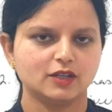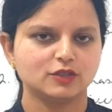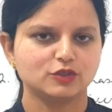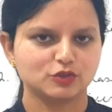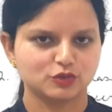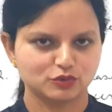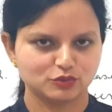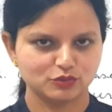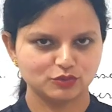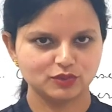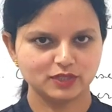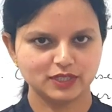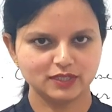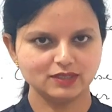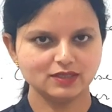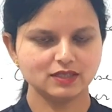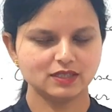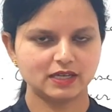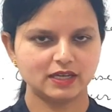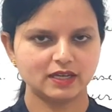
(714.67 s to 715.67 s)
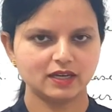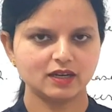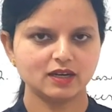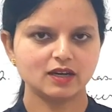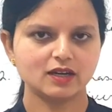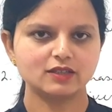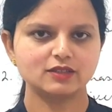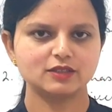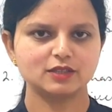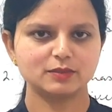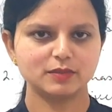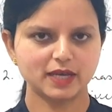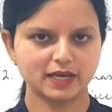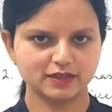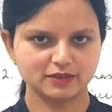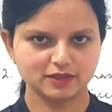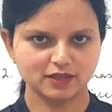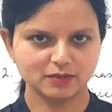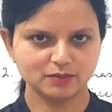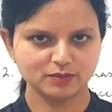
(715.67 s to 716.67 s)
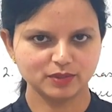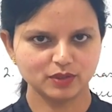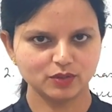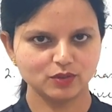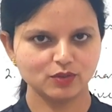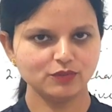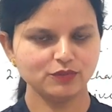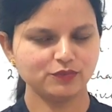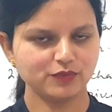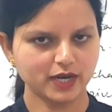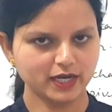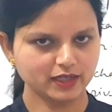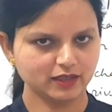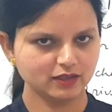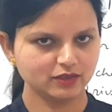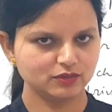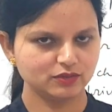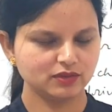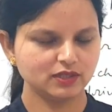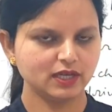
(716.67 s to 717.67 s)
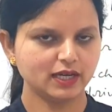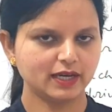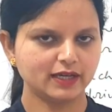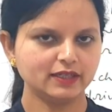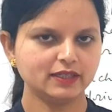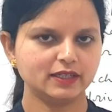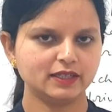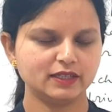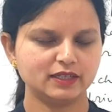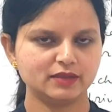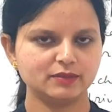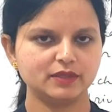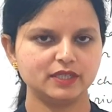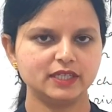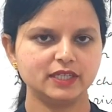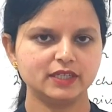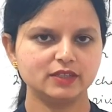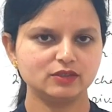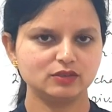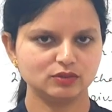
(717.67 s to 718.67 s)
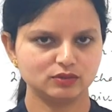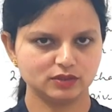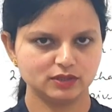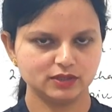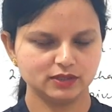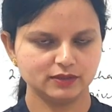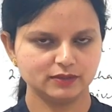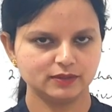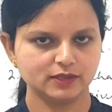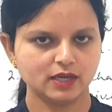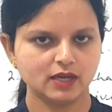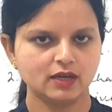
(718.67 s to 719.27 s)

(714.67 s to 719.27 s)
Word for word: So students, here are some examples of final good and intermediate good.